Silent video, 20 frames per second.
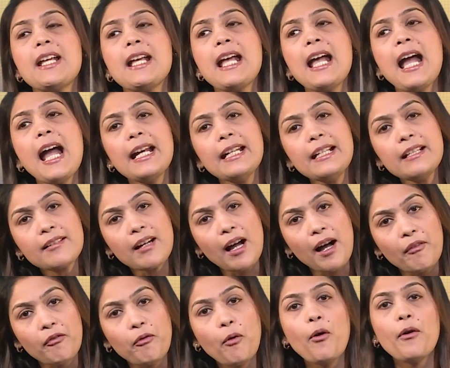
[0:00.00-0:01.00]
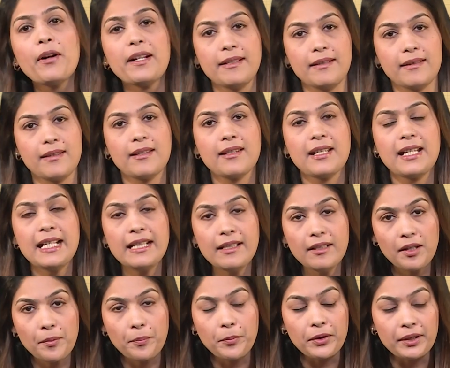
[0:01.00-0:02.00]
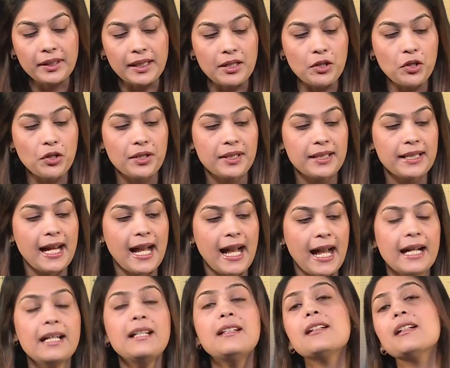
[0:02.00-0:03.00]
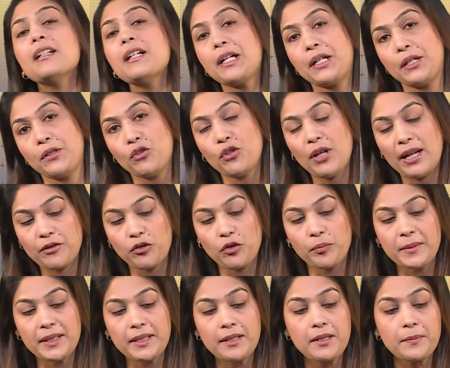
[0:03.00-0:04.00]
and it avoids interpretation and judgment.